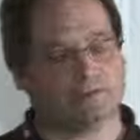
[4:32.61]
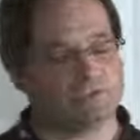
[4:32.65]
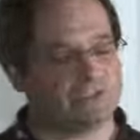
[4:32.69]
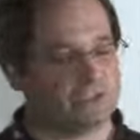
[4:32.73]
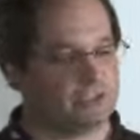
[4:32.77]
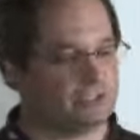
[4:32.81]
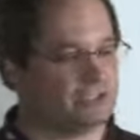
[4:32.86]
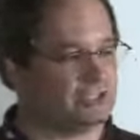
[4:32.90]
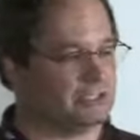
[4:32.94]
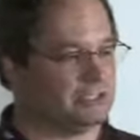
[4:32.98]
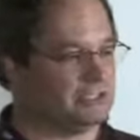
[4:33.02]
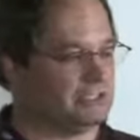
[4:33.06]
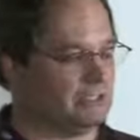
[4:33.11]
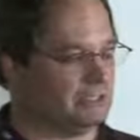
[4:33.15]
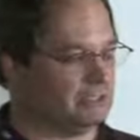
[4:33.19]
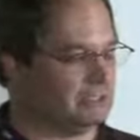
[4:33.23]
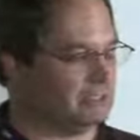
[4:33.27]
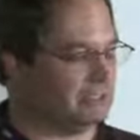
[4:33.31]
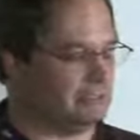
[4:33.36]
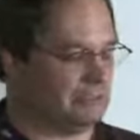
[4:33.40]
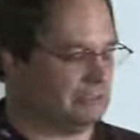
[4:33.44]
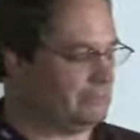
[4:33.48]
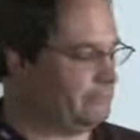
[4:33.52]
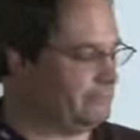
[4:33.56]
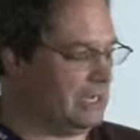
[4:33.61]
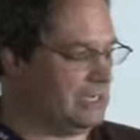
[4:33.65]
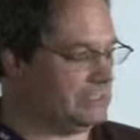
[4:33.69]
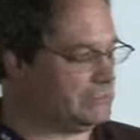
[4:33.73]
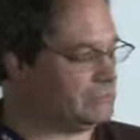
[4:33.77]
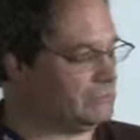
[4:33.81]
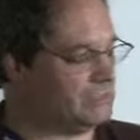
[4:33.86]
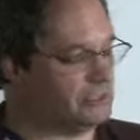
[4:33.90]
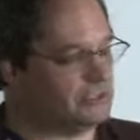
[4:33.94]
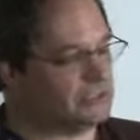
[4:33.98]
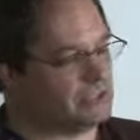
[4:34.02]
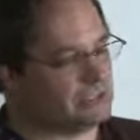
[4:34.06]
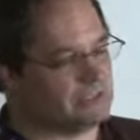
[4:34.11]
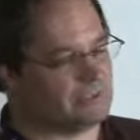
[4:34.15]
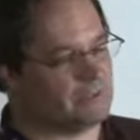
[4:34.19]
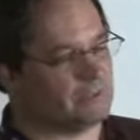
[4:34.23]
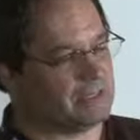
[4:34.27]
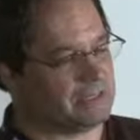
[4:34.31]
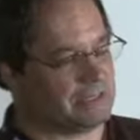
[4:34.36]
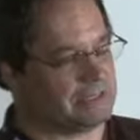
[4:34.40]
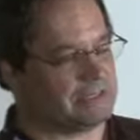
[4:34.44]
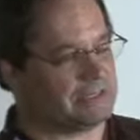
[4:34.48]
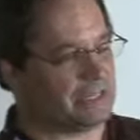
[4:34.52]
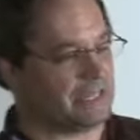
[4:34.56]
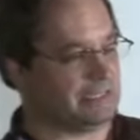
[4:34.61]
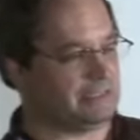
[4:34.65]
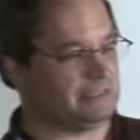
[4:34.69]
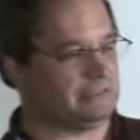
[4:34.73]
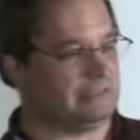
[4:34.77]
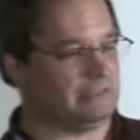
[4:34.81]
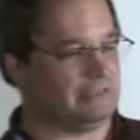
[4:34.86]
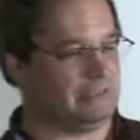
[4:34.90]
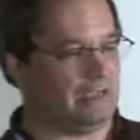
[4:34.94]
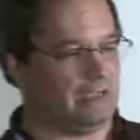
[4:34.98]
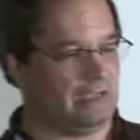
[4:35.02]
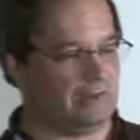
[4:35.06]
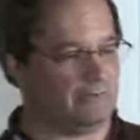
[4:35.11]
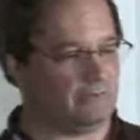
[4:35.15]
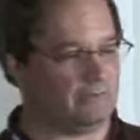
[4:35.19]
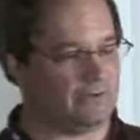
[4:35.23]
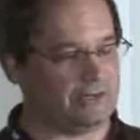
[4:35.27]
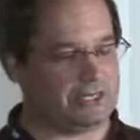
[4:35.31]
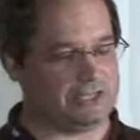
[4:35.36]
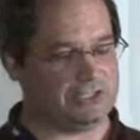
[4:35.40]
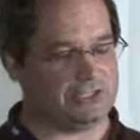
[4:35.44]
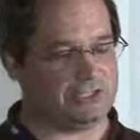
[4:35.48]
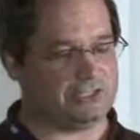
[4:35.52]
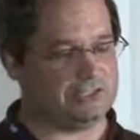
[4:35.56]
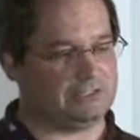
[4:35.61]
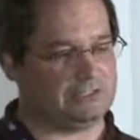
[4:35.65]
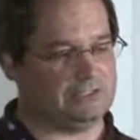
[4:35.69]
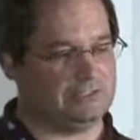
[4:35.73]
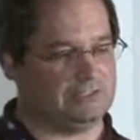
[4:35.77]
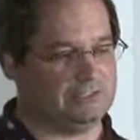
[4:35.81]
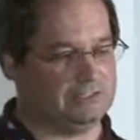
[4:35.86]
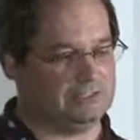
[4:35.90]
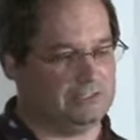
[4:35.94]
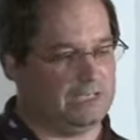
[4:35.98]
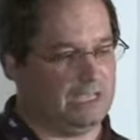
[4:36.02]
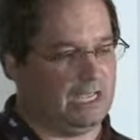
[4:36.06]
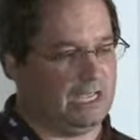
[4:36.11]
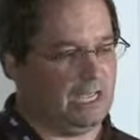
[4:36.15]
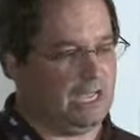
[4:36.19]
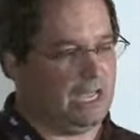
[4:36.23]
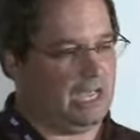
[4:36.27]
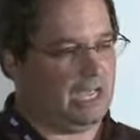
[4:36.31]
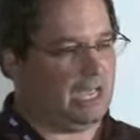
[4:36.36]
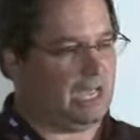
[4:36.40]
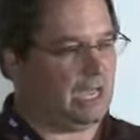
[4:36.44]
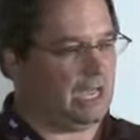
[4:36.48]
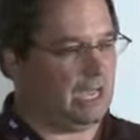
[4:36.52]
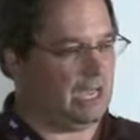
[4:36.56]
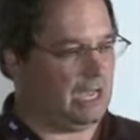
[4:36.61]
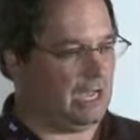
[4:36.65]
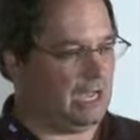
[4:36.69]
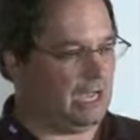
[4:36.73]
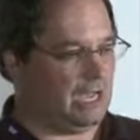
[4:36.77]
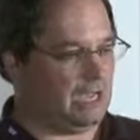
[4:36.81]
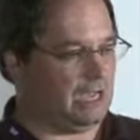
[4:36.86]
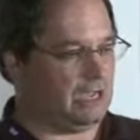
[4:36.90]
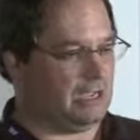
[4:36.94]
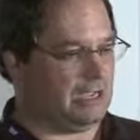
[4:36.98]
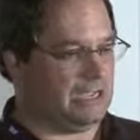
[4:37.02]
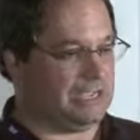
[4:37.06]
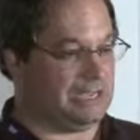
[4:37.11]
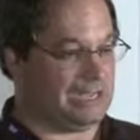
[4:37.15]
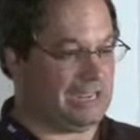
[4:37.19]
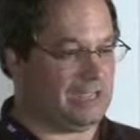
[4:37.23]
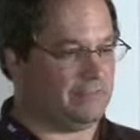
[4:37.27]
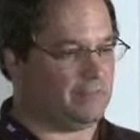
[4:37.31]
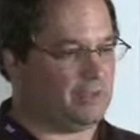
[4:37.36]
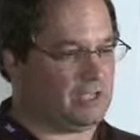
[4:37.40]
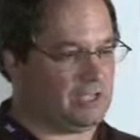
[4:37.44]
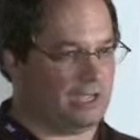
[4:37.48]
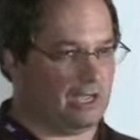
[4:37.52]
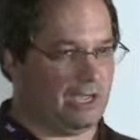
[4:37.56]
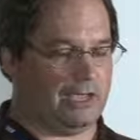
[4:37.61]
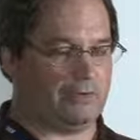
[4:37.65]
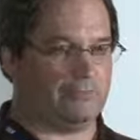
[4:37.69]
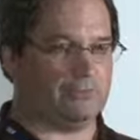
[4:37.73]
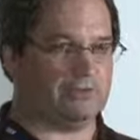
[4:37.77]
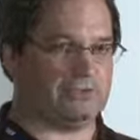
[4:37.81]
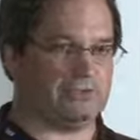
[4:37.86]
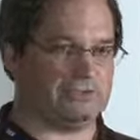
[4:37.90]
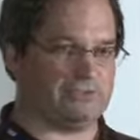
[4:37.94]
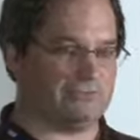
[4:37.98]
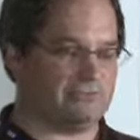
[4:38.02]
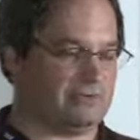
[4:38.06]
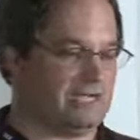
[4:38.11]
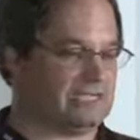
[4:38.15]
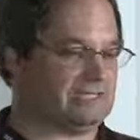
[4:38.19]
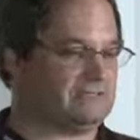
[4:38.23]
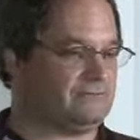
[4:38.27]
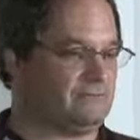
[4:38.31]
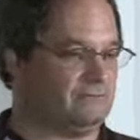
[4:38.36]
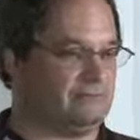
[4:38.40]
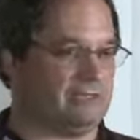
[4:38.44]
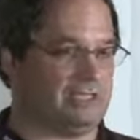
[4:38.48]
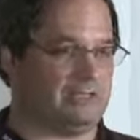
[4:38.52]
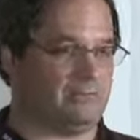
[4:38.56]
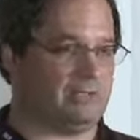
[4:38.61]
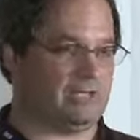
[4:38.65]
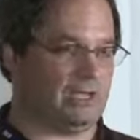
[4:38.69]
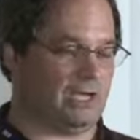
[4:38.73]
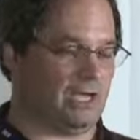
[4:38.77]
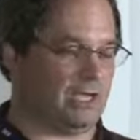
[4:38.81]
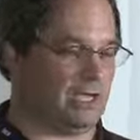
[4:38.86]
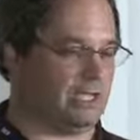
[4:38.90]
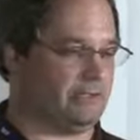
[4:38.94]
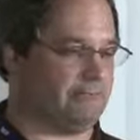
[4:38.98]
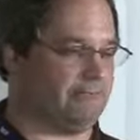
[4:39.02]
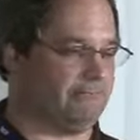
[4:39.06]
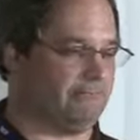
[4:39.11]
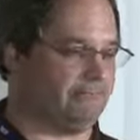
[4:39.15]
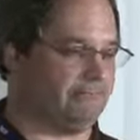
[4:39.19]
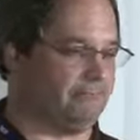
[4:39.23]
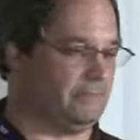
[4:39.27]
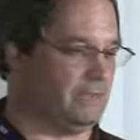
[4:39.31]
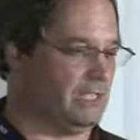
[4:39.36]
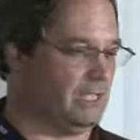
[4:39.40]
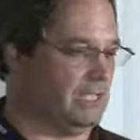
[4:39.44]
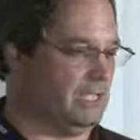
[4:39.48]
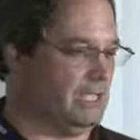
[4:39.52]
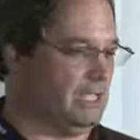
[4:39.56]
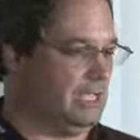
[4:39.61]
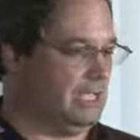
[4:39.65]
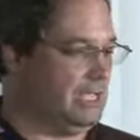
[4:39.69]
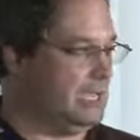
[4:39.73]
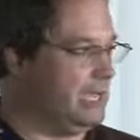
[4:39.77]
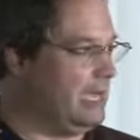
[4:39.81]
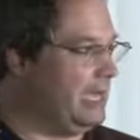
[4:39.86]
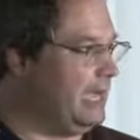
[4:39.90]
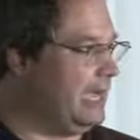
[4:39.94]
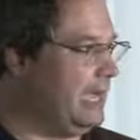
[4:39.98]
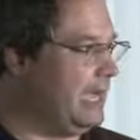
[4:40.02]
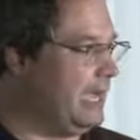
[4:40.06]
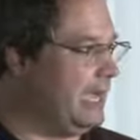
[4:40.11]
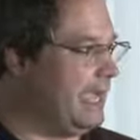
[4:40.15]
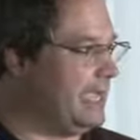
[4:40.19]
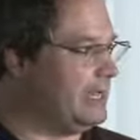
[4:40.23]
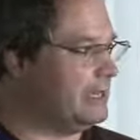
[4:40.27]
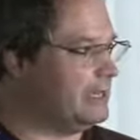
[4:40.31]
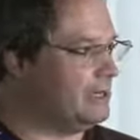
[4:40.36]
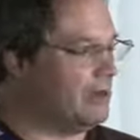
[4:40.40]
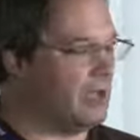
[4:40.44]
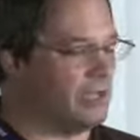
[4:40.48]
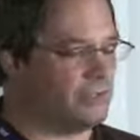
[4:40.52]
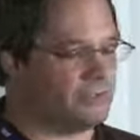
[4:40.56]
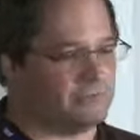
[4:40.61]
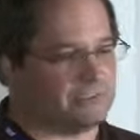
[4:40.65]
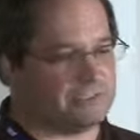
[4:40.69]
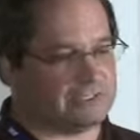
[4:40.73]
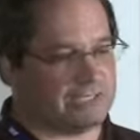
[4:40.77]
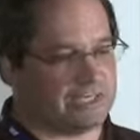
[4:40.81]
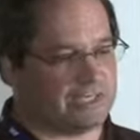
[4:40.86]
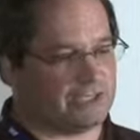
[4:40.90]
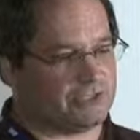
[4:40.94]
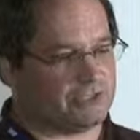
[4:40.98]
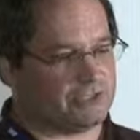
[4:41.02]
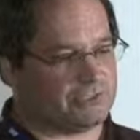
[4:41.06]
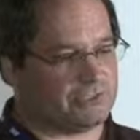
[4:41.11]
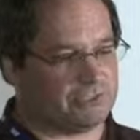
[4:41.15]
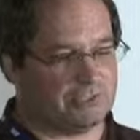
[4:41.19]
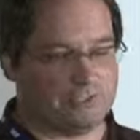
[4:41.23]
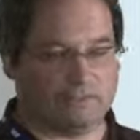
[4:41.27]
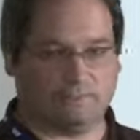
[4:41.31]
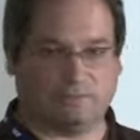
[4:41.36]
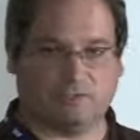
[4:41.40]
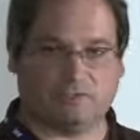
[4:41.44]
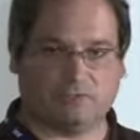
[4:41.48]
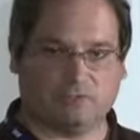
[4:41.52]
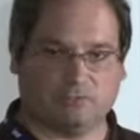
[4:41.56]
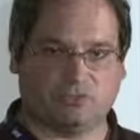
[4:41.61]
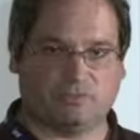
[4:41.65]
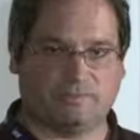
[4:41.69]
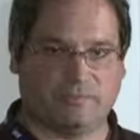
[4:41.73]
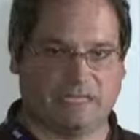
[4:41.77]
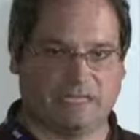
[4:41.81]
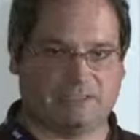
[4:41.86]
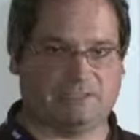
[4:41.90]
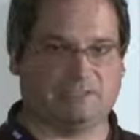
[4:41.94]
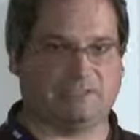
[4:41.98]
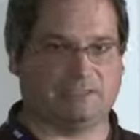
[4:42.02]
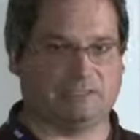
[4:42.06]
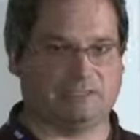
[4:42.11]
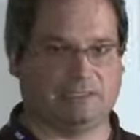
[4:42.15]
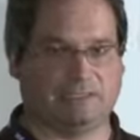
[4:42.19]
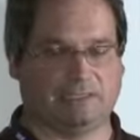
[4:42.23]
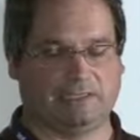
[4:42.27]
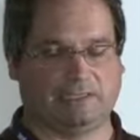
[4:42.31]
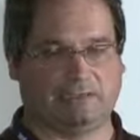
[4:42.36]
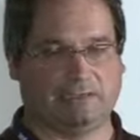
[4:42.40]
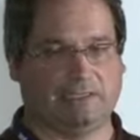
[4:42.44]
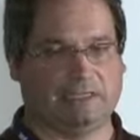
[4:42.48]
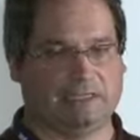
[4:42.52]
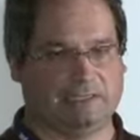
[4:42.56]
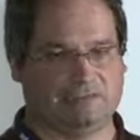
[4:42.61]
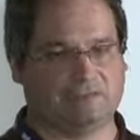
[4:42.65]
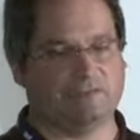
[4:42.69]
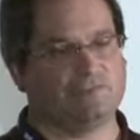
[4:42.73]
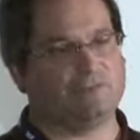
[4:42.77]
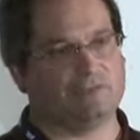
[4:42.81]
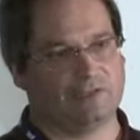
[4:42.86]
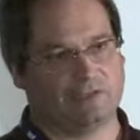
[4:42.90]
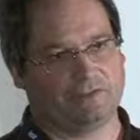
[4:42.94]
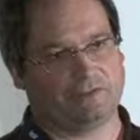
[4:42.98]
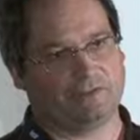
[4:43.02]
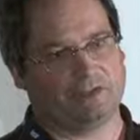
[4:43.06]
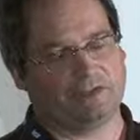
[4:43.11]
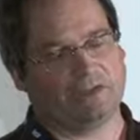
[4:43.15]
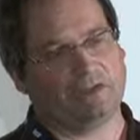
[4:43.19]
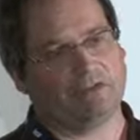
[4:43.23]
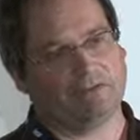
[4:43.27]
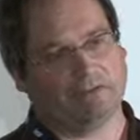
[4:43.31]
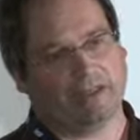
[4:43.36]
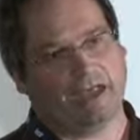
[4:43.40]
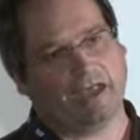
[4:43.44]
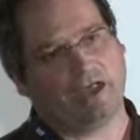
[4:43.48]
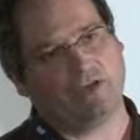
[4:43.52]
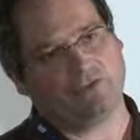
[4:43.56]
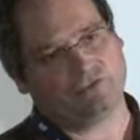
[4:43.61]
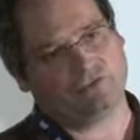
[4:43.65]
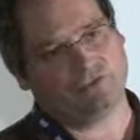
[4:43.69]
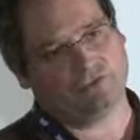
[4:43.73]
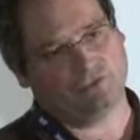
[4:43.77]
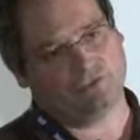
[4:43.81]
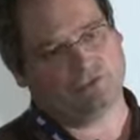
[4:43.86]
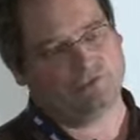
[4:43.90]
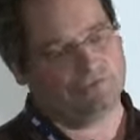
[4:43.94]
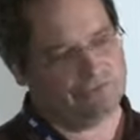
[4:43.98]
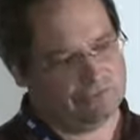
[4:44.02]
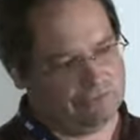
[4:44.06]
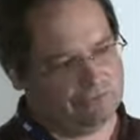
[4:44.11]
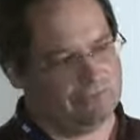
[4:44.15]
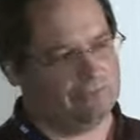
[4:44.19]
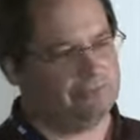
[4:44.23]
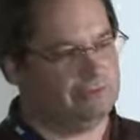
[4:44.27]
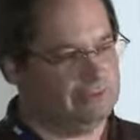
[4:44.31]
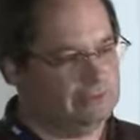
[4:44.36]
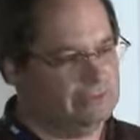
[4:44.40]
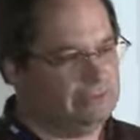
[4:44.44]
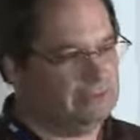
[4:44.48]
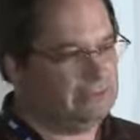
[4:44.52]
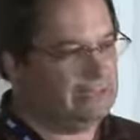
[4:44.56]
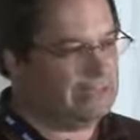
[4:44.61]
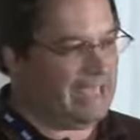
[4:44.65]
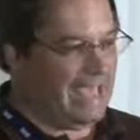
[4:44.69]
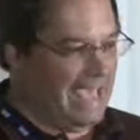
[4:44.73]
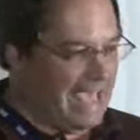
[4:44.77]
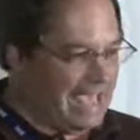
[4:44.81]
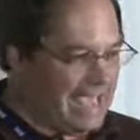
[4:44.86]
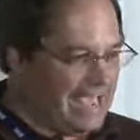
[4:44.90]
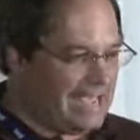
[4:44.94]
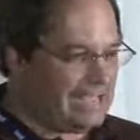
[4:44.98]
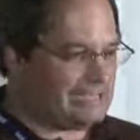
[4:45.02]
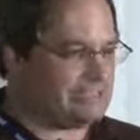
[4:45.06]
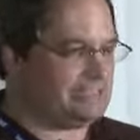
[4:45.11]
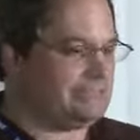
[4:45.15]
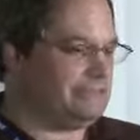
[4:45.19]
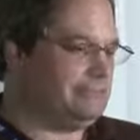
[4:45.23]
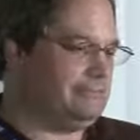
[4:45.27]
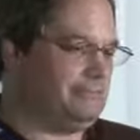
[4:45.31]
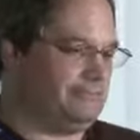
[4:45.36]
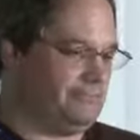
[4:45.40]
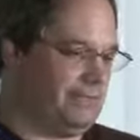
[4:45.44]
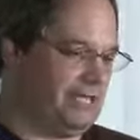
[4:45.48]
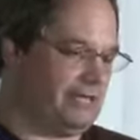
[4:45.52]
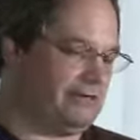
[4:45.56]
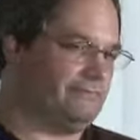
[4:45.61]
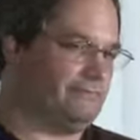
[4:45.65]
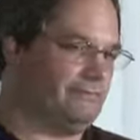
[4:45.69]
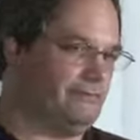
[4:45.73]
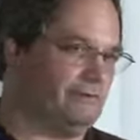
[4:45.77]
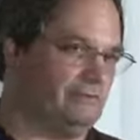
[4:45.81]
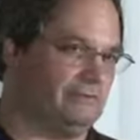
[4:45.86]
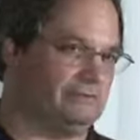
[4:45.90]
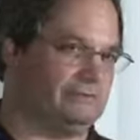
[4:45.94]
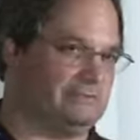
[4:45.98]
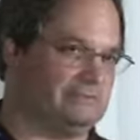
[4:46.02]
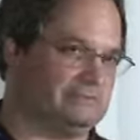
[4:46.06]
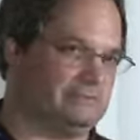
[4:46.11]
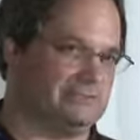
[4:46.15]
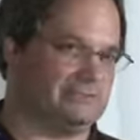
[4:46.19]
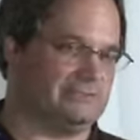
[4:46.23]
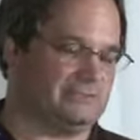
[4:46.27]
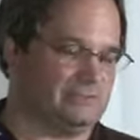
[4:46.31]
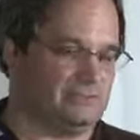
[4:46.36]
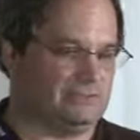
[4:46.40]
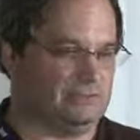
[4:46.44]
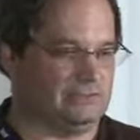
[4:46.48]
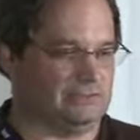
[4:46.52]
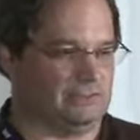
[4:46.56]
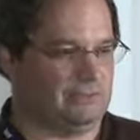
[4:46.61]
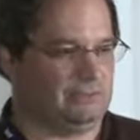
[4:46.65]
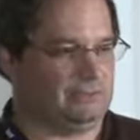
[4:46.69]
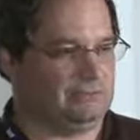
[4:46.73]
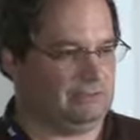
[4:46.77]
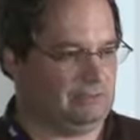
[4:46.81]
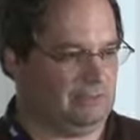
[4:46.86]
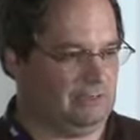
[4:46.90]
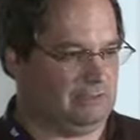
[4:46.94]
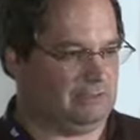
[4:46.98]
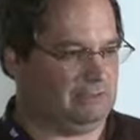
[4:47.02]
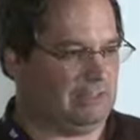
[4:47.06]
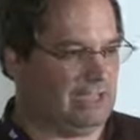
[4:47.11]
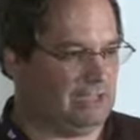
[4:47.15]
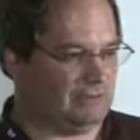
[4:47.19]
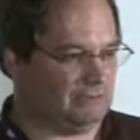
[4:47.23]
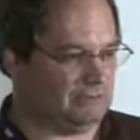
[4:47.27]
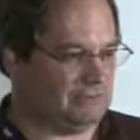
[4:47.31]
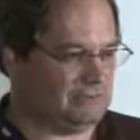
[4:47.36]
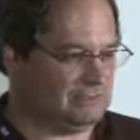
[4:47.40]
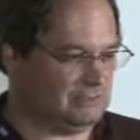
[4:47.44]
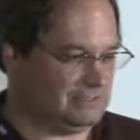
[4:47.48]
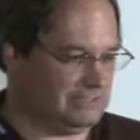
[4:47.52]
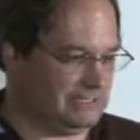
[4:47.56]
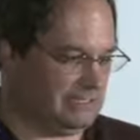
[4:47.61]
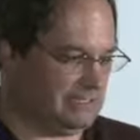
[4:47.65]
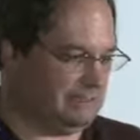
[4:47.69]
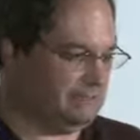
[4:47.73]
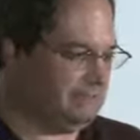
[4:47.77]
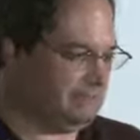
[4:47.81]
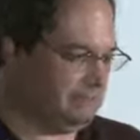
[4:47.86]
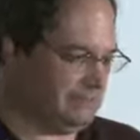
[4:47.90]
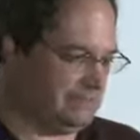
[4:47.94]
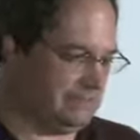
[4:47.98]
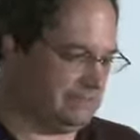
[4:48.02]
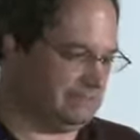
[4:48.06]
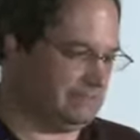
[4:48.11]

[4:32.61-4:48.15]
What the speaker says: searches, or not searches, but index operations, an API, which is a RESTful API, and an authorization service, which basically is the thing that allows you to ask Manifold, is this user allowed to see these